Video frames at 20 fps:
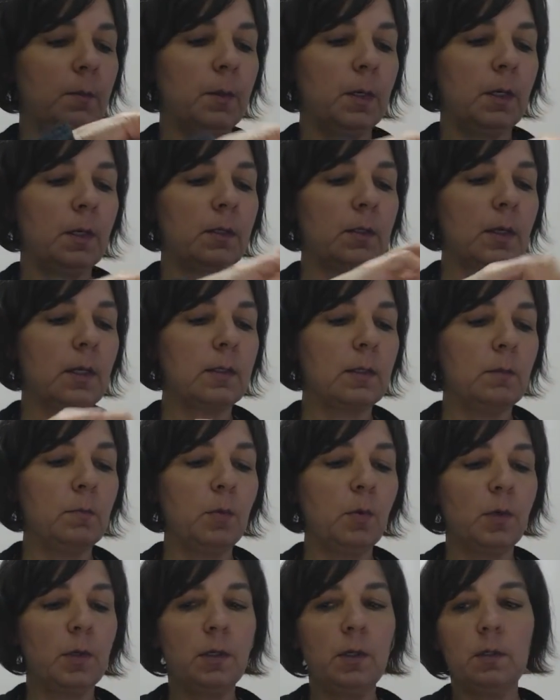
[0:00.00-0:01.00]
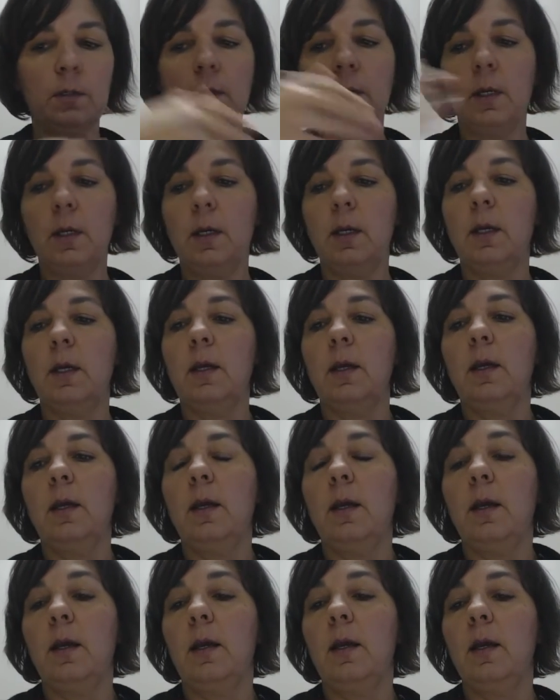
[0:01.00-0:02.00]
because that's important.
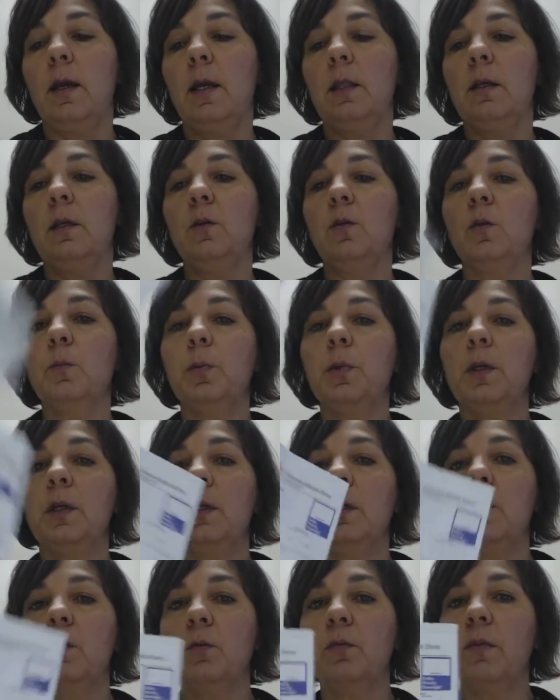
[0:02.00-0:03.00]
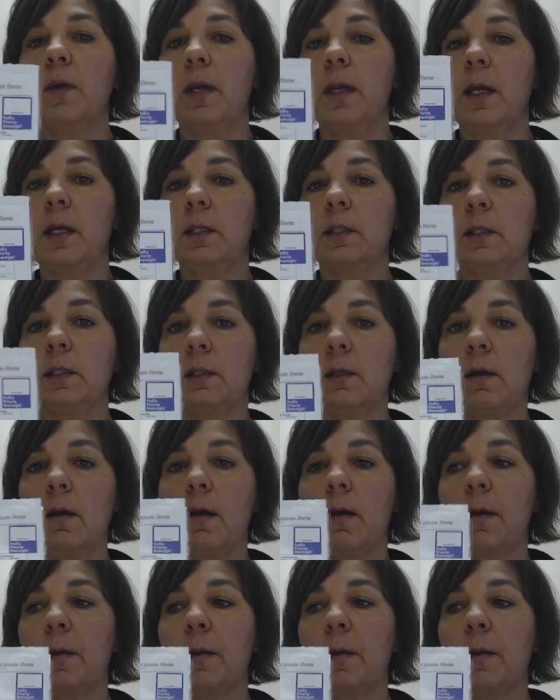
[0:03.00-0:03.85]
And then you'll put it in your FedEx